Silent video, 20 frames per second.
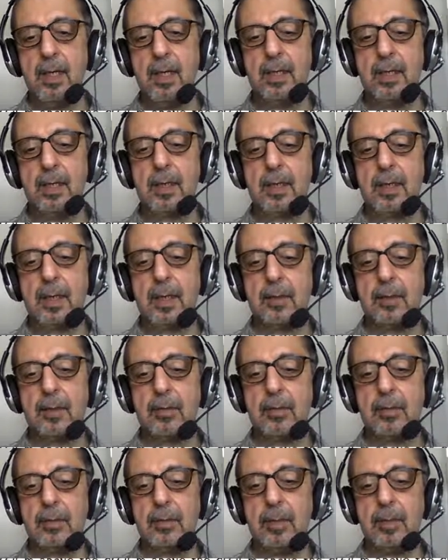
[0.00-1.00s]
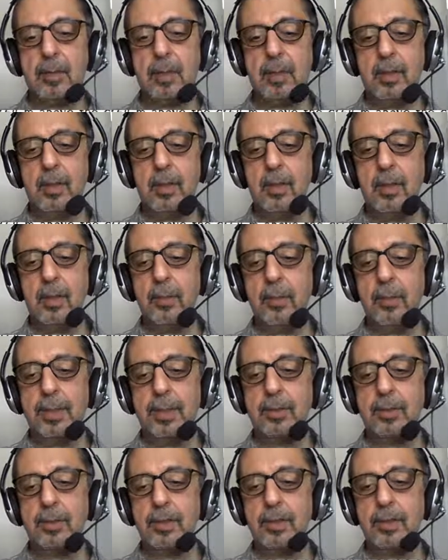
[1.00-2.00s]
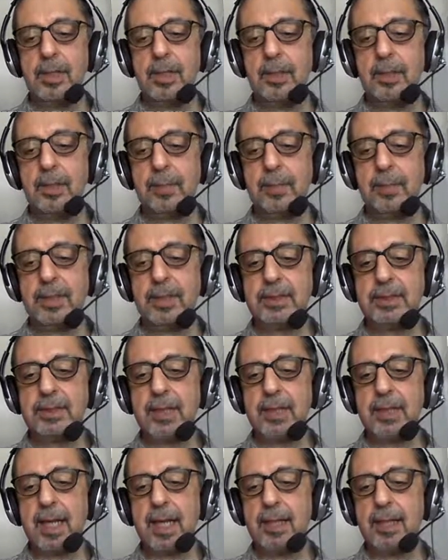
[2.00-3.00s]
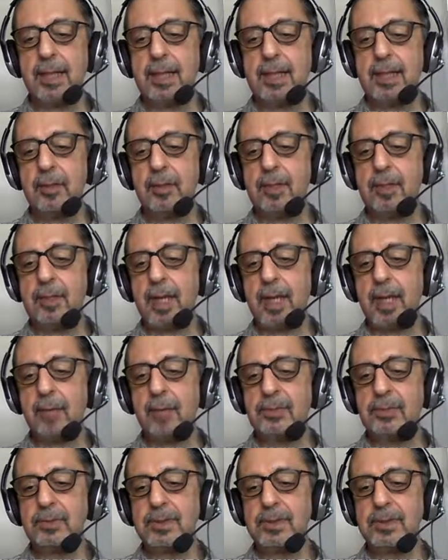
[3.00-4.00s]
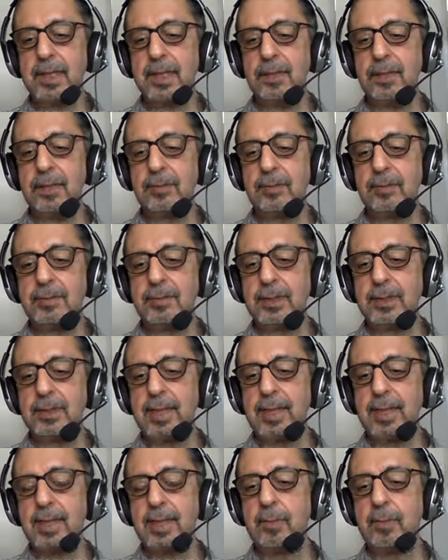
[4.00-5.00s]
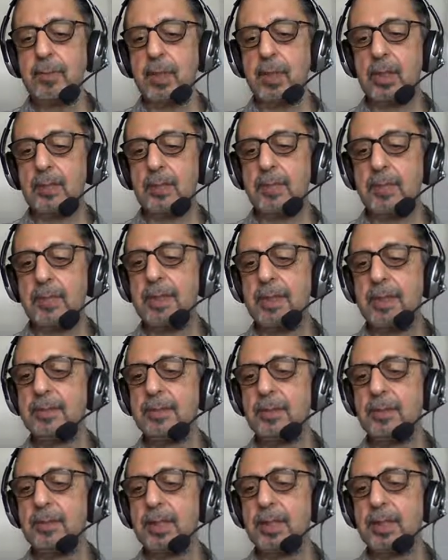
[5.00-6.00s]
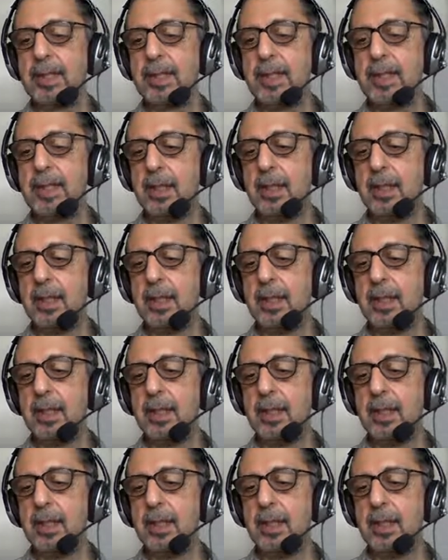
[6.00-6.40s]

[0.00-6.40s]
Now, we know that the pressure acting on the outside of the tank bottom, that is on the keel.